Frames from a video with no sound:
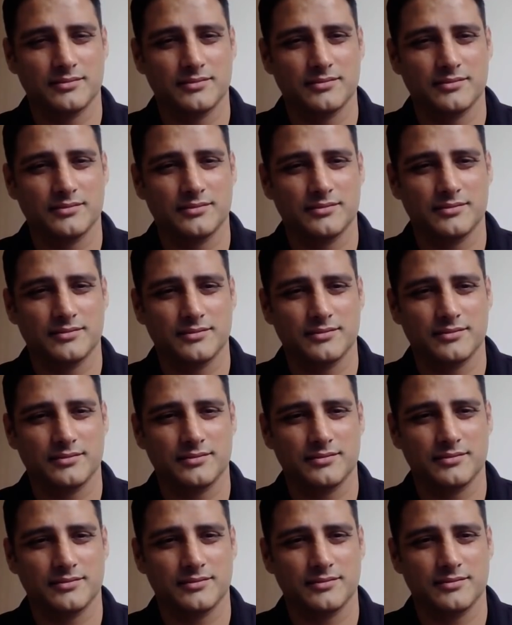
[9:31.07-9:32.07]

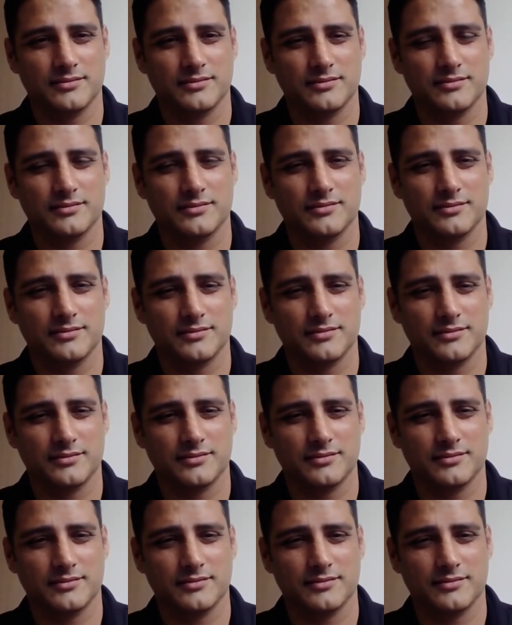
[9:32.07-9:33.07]

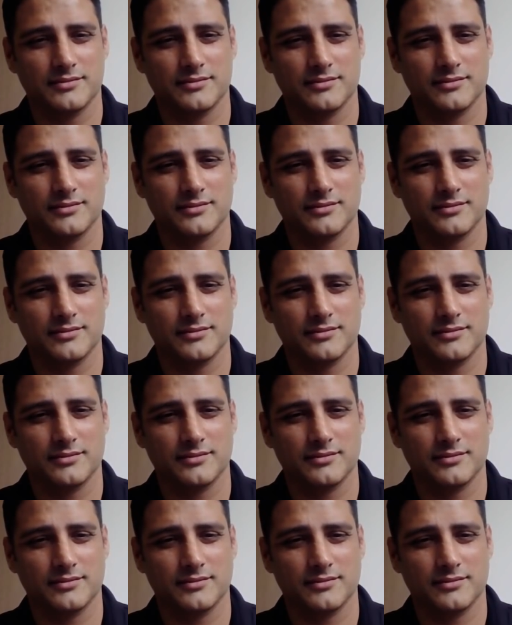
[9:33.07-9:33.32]
The person shown says nothing.